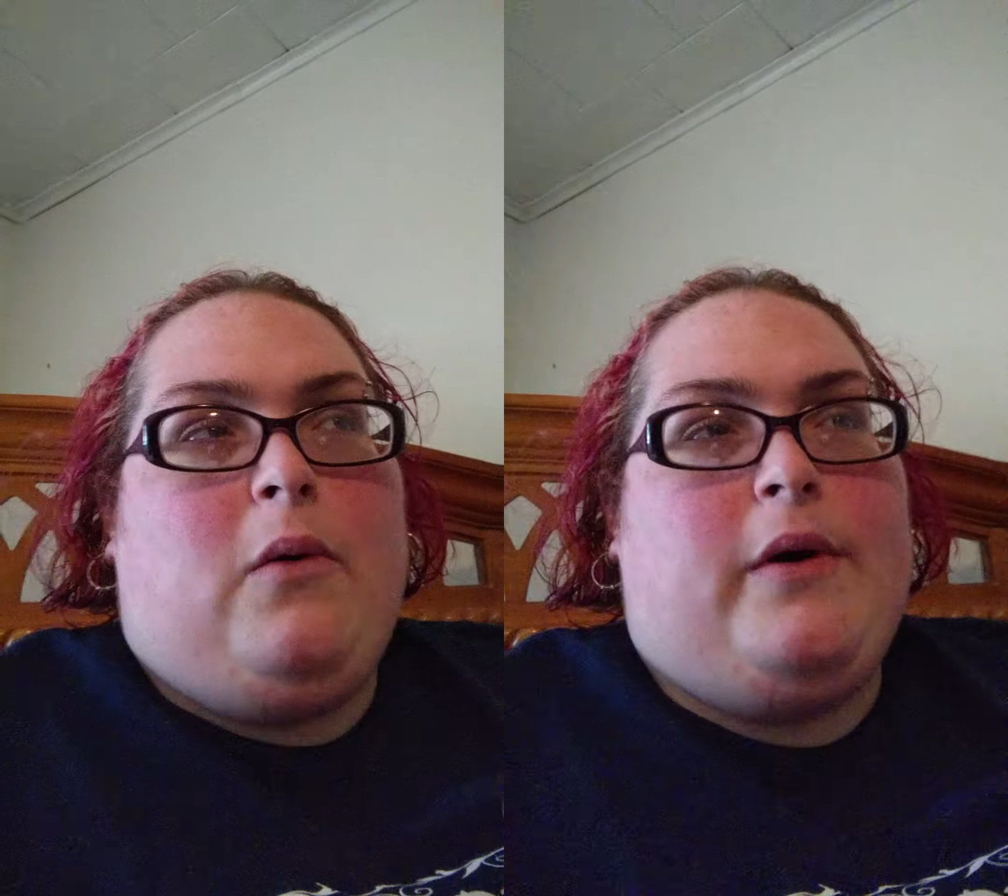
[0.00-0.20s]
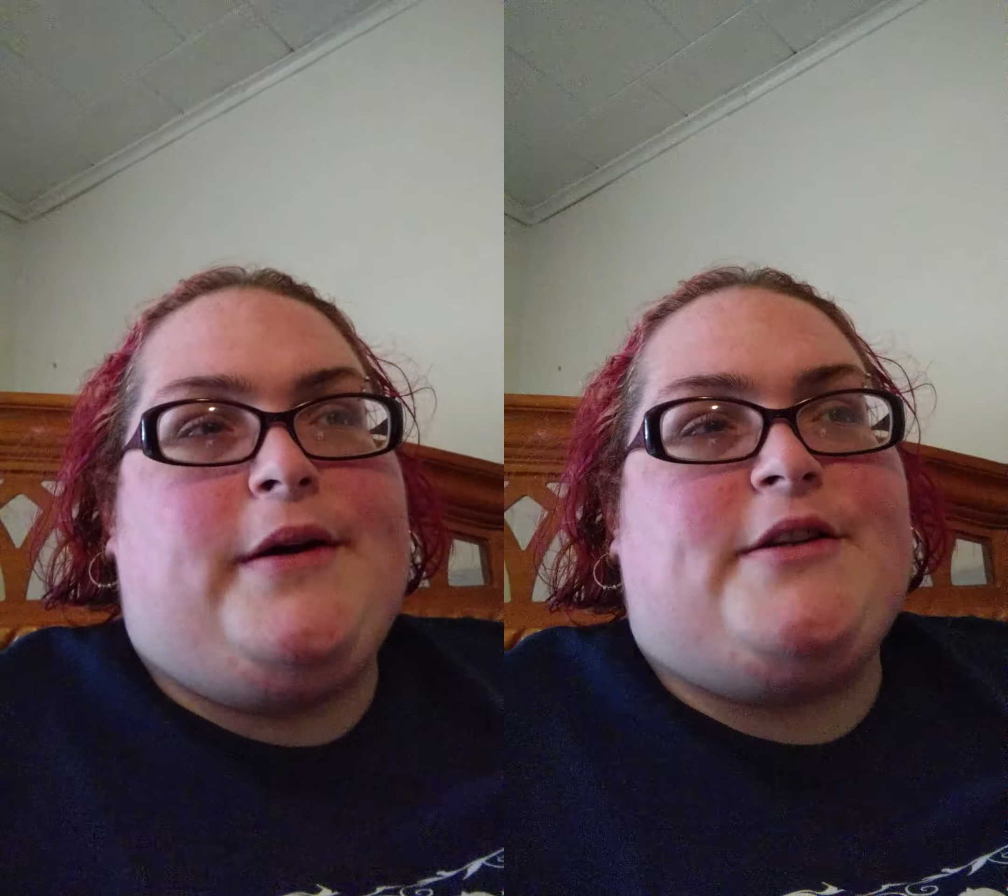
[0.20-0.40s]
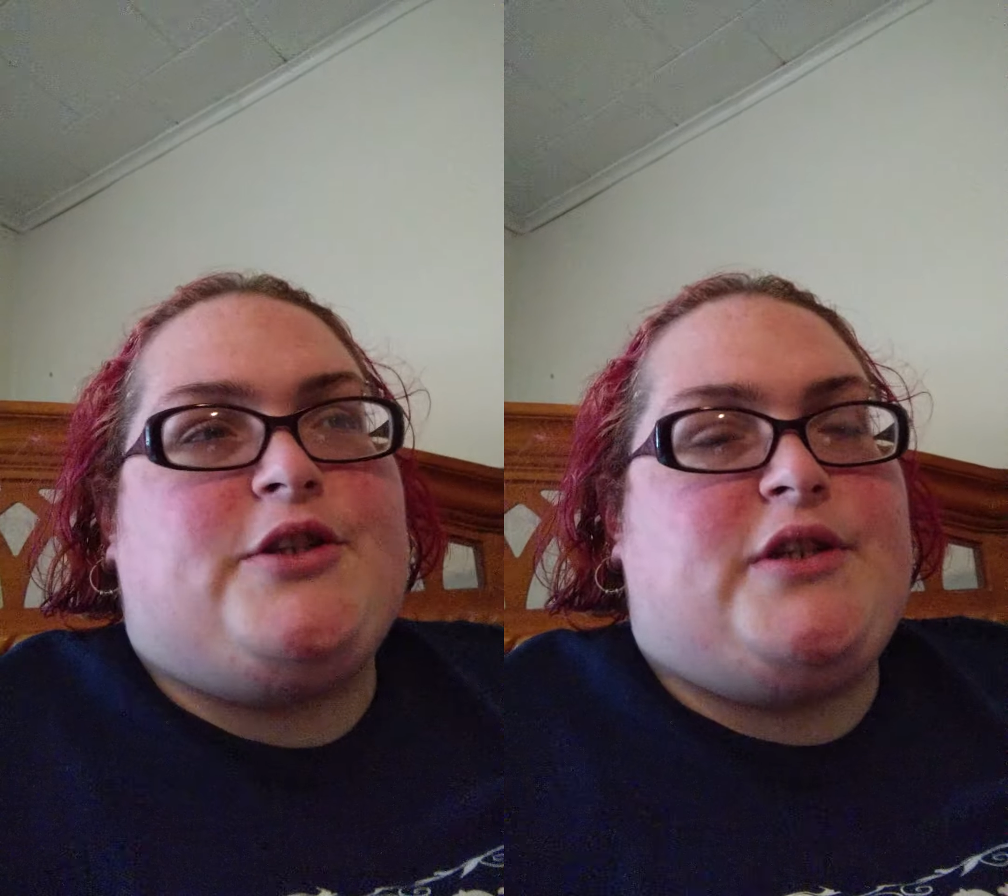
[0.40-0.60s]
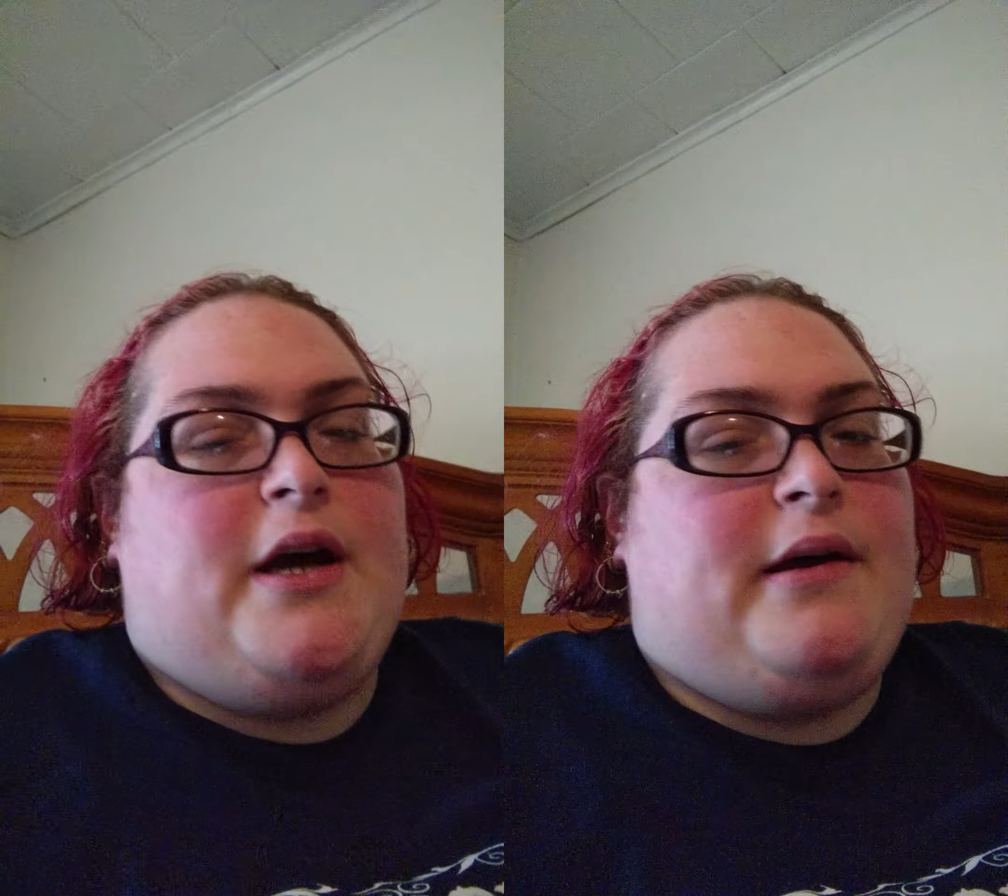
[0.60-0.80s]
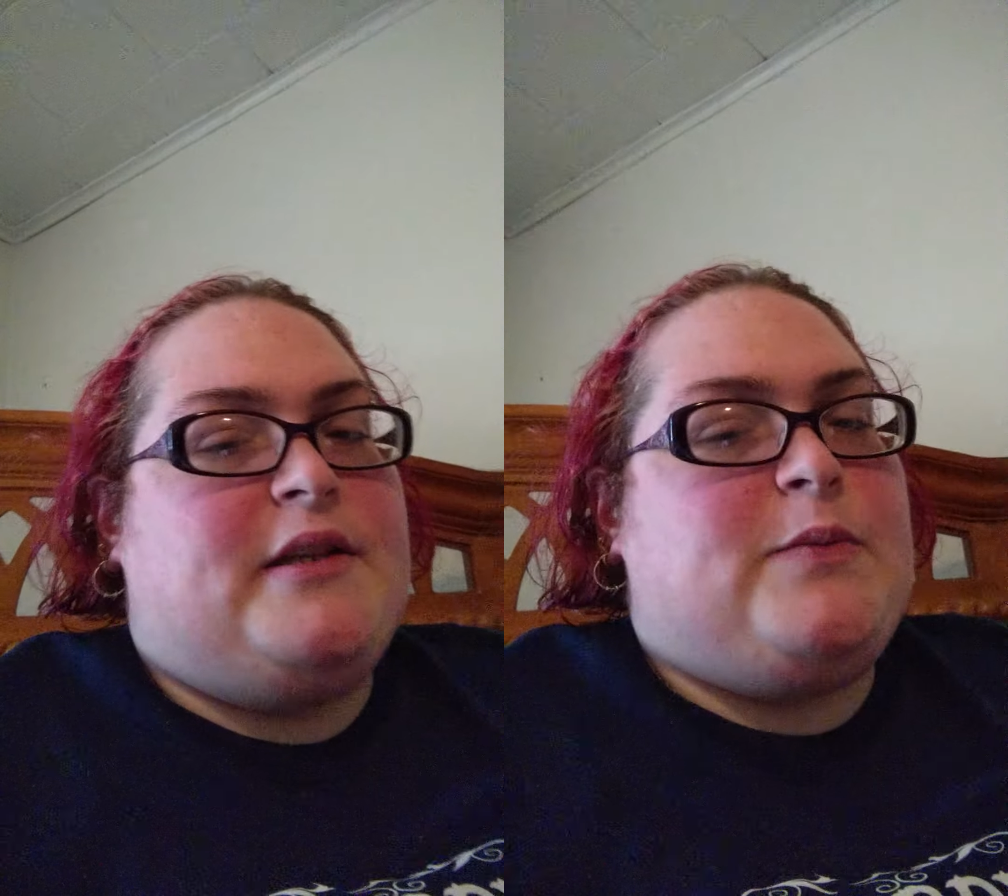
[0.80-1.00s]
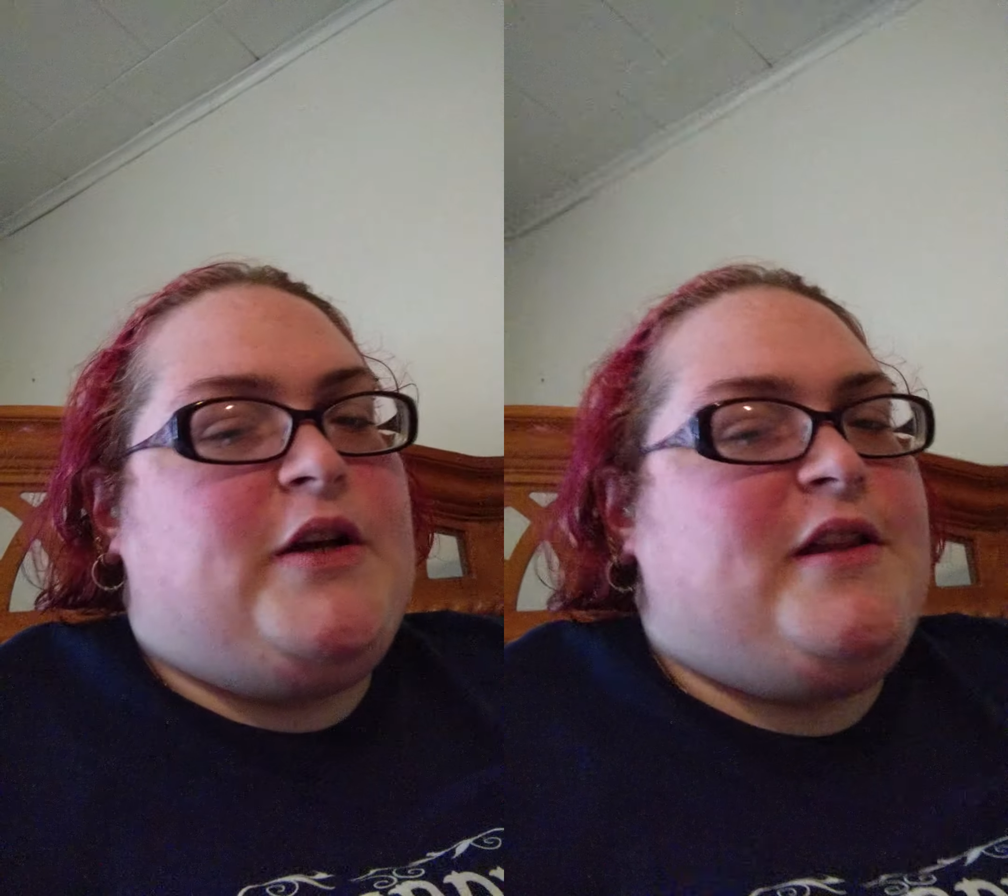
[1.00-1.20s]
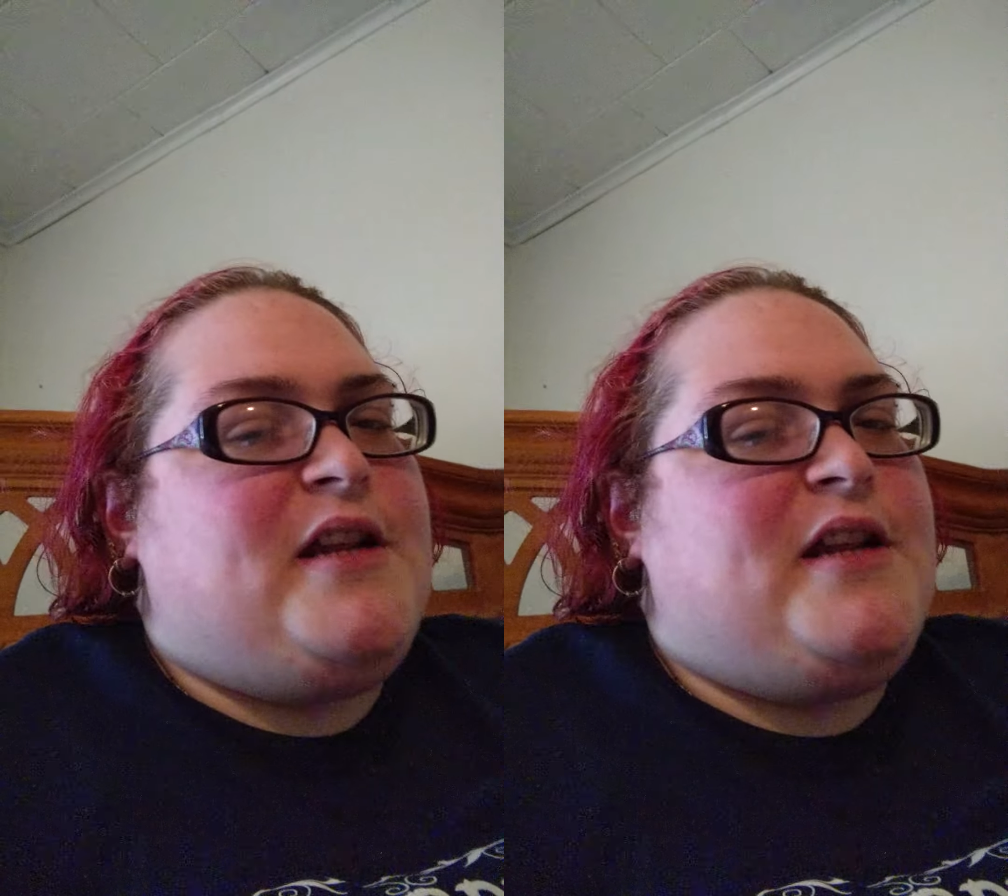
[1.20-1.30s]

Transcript: which tells me